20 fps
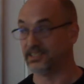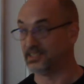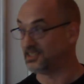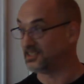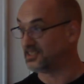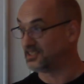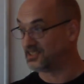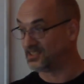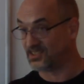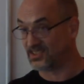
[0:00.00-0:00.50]
It's
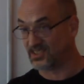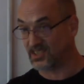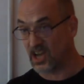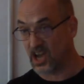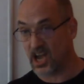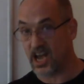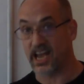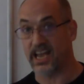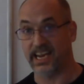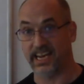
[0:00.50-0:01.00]
a
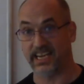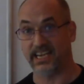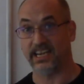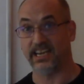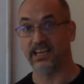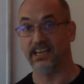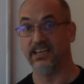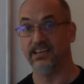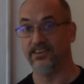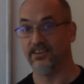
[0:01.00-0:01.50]
sign,
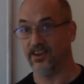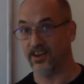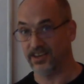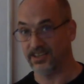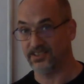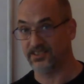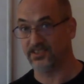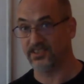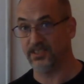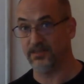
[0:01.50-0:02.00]
not a
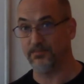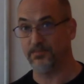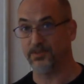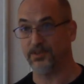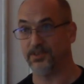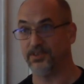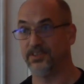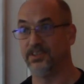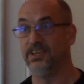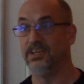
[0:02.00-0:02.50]

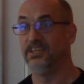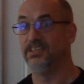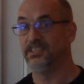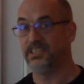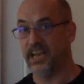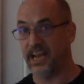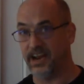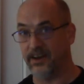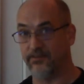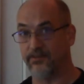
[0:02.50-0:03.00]
symbol,
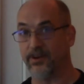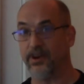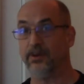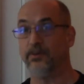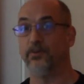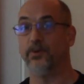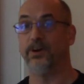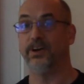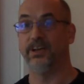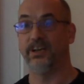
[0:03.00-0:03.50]
to
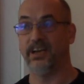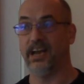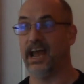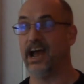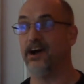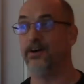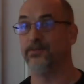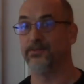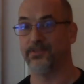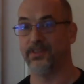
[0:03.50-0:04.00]
everyone
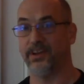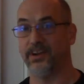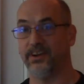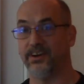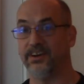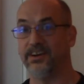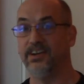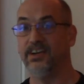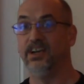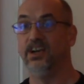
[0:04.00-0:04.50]
out
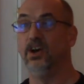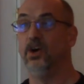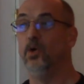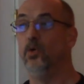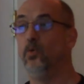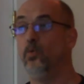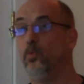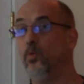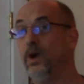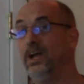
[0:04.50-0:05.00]
there.
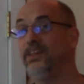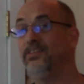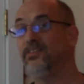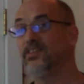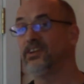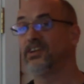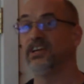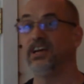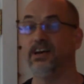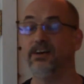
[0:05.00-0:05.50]
When
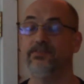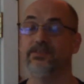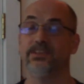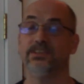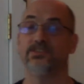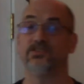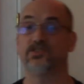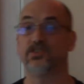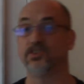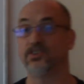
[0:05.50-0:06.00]
the
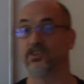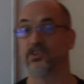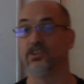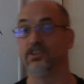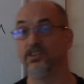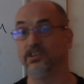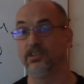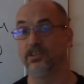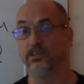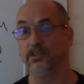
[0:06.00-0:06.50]
covenants are
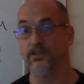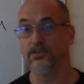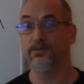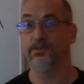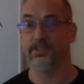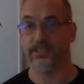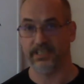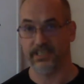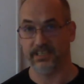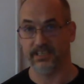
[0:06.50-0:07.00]

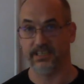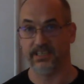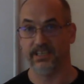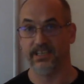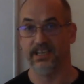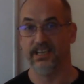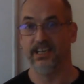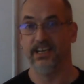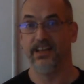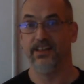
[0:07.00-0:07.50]
concluded,
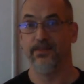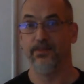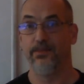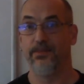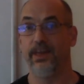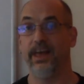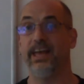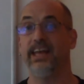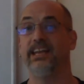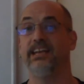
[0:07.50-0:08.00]

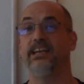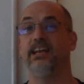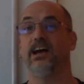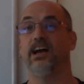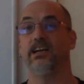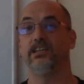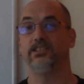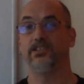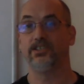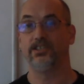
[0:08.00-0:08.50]
then
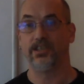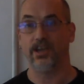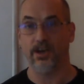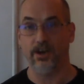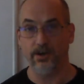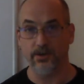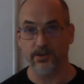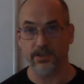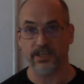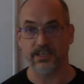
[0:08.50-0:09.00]
a
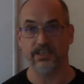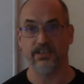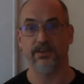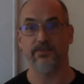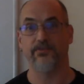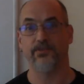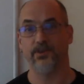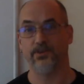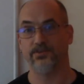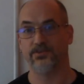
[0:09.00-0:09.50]
token
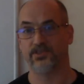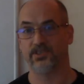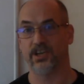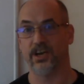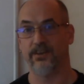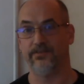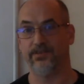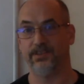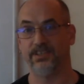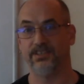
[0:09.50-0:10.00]
of those
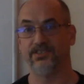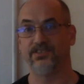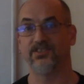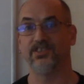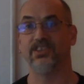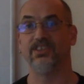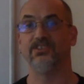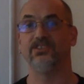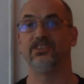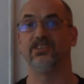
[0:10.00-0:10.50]
covenants
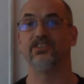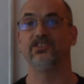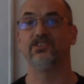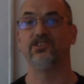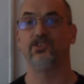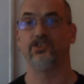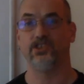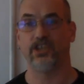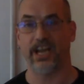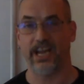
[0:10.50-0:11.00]
is
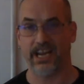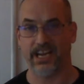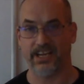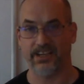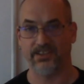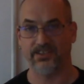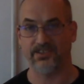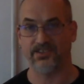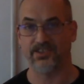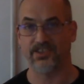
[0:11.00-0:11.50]

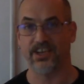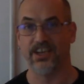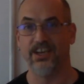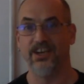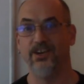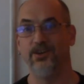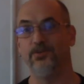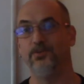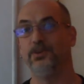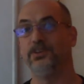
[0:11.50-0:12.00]
exchanged,
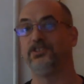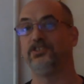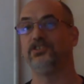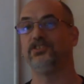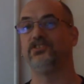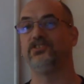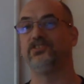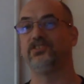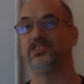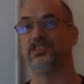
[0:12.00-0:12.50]
which
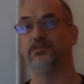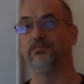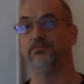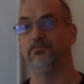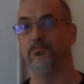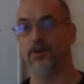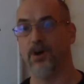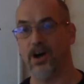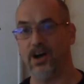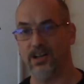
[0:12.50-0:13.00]
is
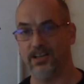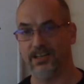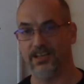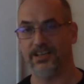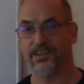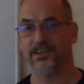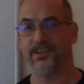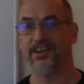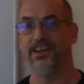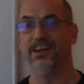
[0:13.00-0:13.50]

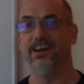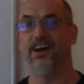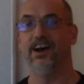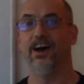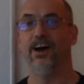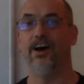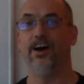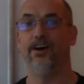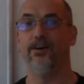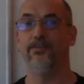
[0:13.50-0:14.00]
symbolic
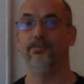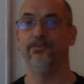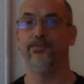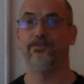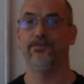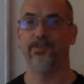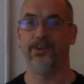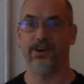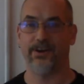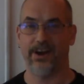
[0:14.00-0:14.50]
of
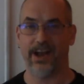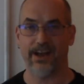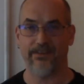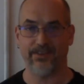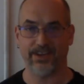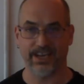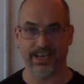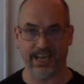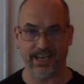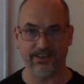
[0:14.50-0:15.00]
their
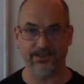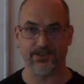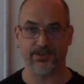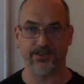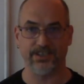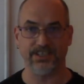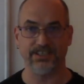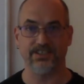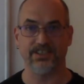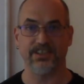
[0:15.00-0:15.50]
having entered
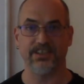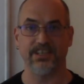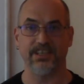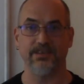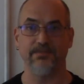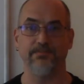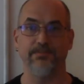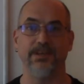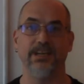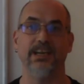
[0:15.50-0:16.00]
into
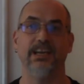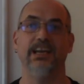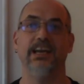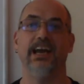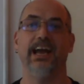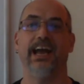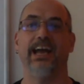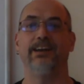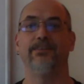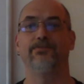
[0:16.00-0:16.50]
them
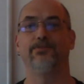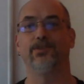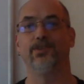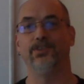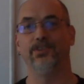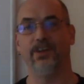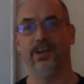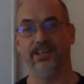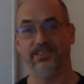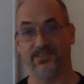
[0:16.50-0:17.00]

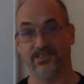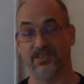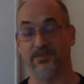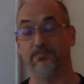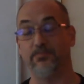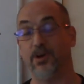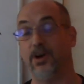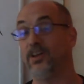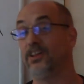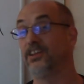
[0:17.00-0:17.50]
and
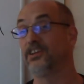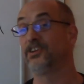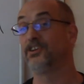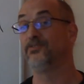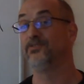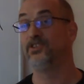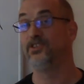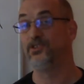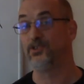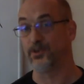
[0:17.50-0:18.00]
symbolic
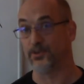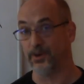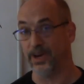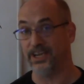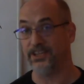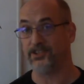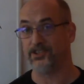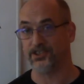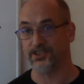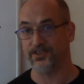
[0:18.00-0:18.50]
of the
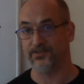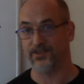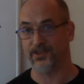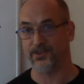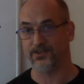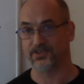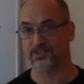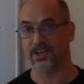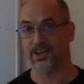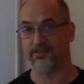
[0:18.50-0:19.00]
duration of
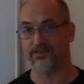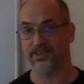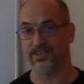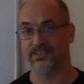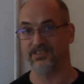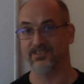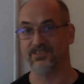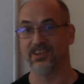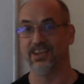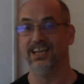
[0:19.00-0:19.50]
those
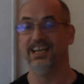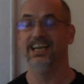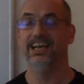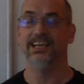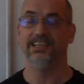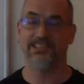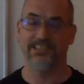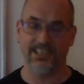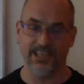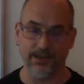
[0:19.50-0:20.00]
covenants.
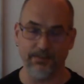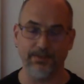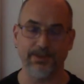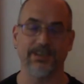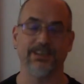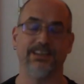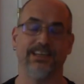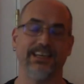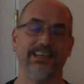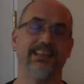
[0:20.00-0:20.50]
And
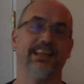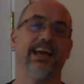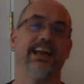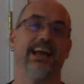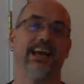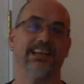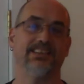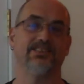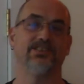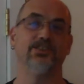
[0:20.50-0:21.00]
typically that
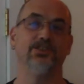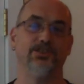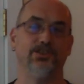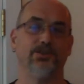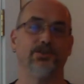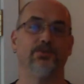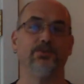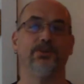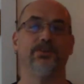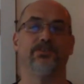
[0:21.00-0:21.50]
has to
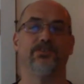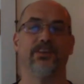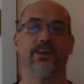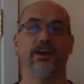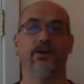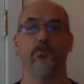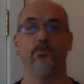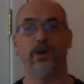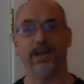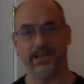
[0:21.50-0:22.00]
do with
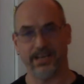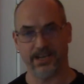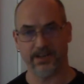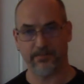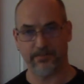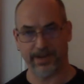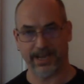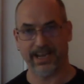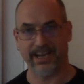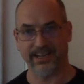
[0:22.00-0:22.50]
a wedding
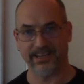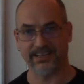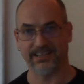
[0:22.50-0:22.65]
band.